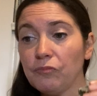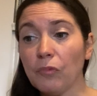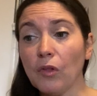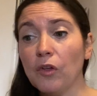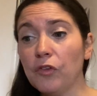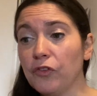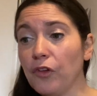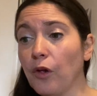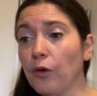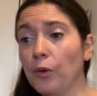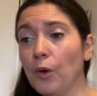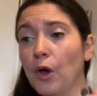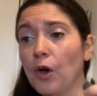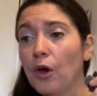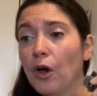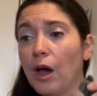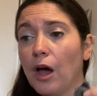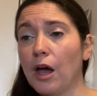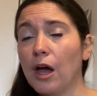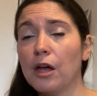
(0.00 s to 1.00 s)
So
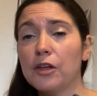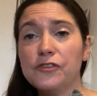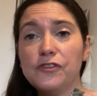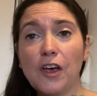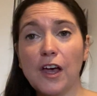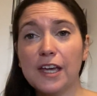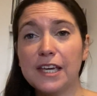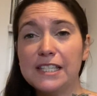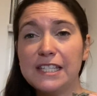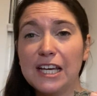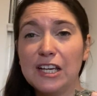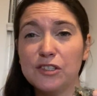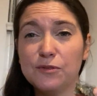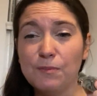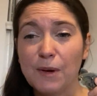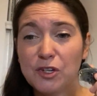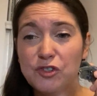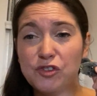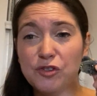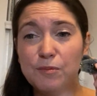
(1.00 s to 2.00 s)
turkey tails
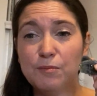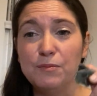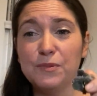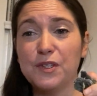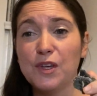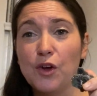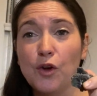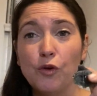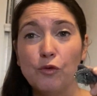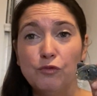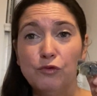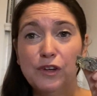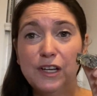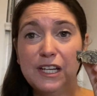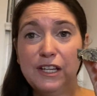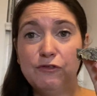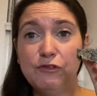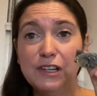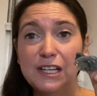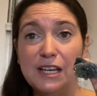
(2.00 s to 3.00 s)
mushrooms,
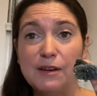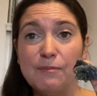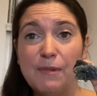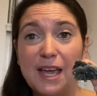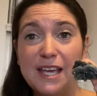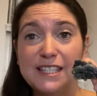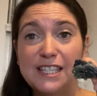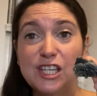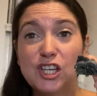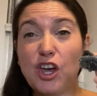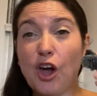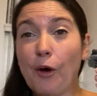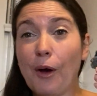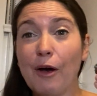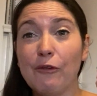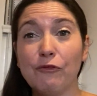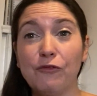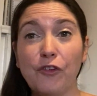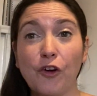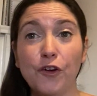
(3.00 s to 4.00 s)
really amazing. Go out
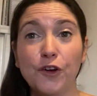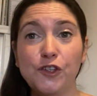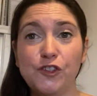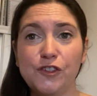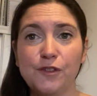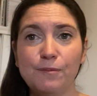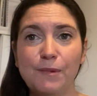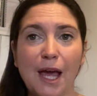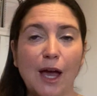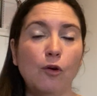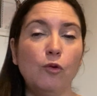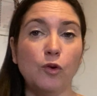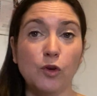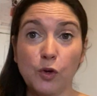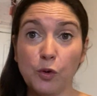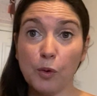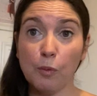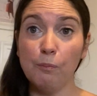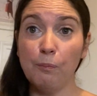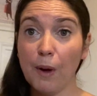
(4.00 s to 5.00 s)
and forage them now, or you
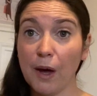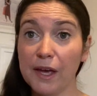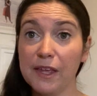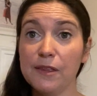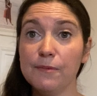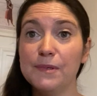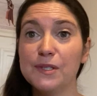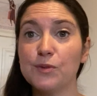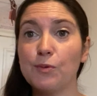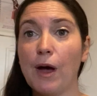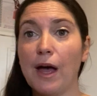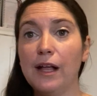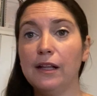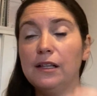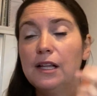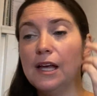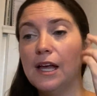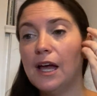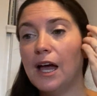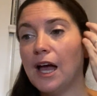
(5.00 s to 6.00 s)
can buy them as well.
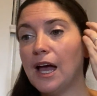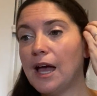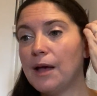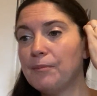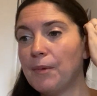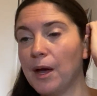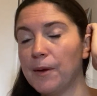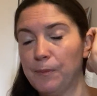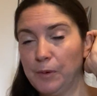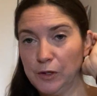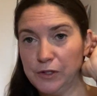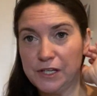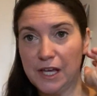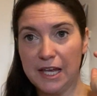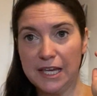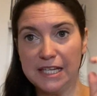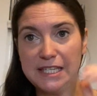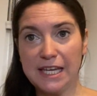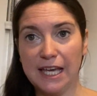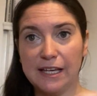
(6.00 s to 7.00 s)
I put
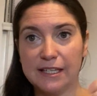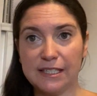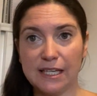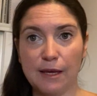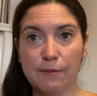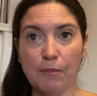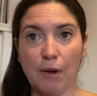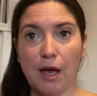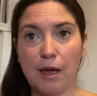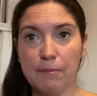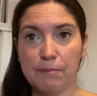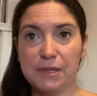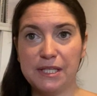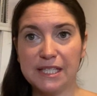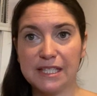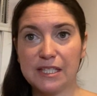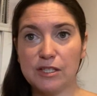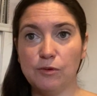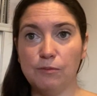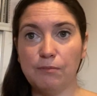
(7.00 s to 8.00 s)
turkey tails in my
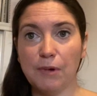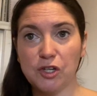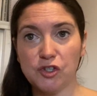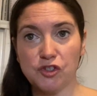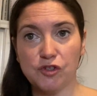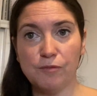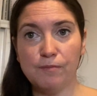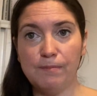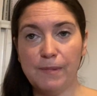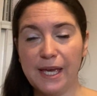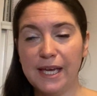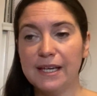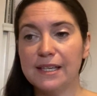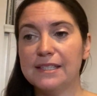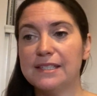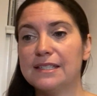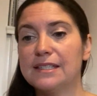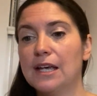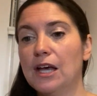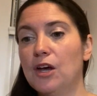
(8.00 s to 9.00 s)
medicinal mushroom
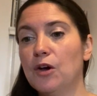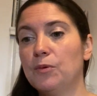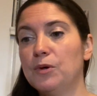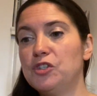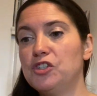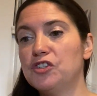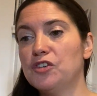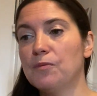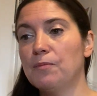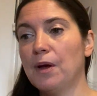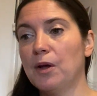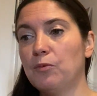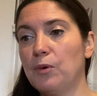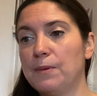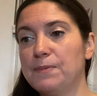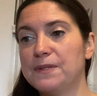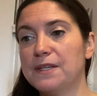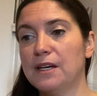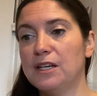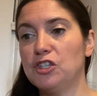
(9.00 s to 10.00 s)
mix, which is on my
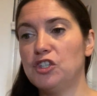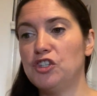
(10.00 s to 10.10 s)
website,